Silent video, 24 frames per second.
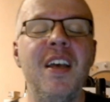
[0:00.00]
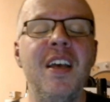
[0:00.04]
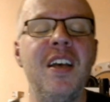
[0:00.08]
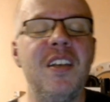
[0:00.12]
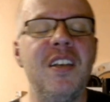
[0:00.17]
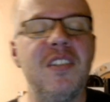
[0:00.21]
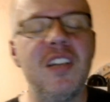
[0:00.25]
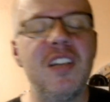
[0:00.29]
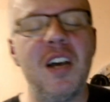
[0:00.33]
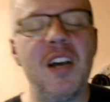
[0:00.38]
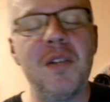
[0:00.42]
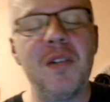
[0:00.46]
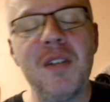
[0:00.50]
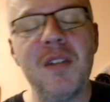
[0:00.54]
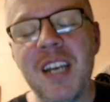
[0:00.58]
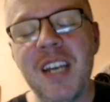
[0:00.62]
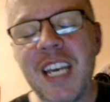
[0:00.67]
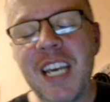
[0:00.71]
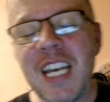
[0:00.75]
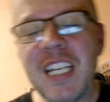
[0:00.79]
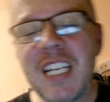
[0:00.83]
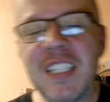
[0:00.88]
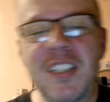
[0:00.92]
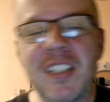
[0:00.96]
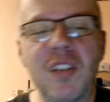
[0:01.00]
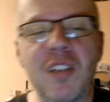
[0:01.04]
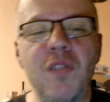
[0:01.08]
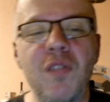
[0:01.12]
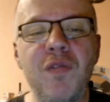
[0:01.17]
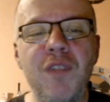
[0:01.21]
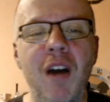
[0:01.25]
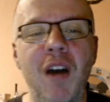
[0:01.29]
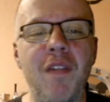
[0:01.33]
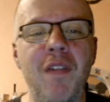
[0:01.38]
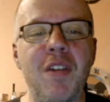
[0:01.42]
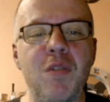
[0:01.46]
So he is still
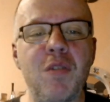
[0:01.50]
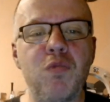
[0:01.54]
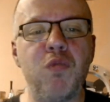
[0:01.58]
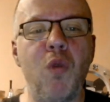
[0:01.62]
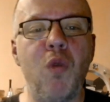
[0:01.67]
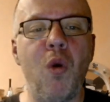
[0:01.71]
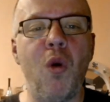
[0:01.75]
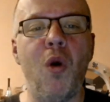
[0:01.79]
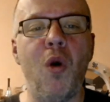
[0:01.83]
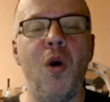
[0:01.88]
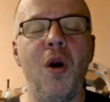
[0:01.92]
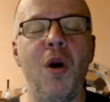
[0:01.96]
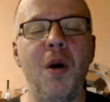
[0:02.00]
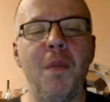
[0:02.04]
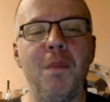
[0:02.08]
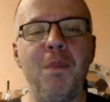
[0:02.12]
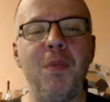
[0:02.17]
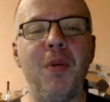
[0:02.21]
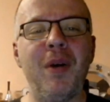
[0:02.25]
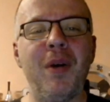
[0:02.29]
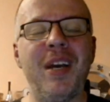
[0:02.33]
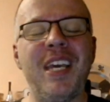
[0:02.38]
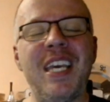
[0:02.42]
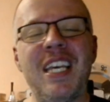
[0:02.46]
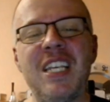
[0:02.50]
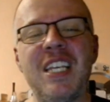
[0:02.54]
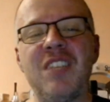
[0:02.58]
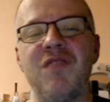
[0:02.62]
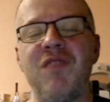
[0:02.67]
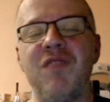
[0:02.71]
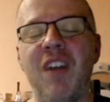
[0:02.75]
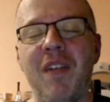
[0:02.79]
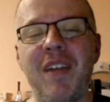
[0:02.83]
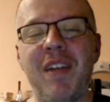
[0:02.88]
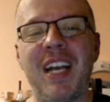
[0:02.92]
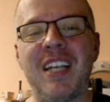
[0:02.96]
very raw, but he is
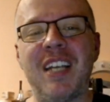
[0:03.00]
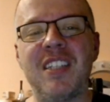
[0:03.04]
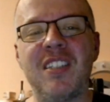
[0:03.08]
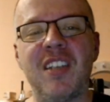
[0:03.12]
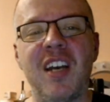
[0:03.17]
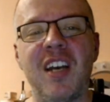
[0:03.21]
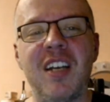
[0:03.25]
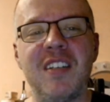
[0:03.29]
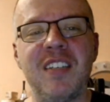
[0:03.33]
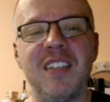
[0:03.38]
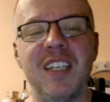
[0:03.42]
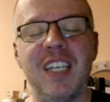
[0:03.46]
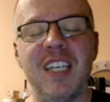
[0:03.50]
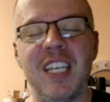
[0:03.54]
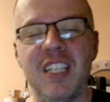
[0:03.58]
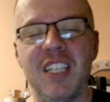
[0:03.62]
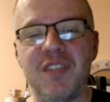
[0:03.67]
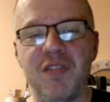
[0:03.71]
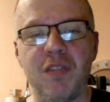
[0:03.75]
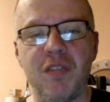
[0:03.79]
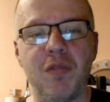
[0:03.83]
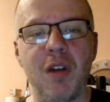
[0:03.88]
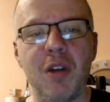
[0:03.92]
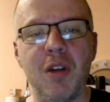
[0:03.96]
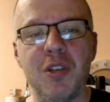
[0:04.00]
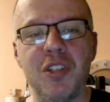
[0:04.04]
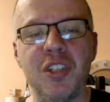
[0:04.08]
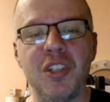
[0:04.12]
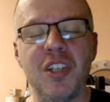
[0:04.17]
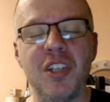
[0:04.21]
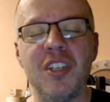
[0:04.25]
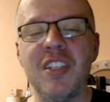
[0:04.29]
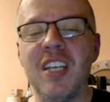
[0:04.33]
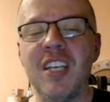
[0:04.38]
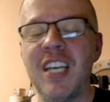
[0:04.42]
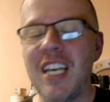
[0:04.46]
very exciting. He's
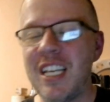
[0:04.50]
ferocious.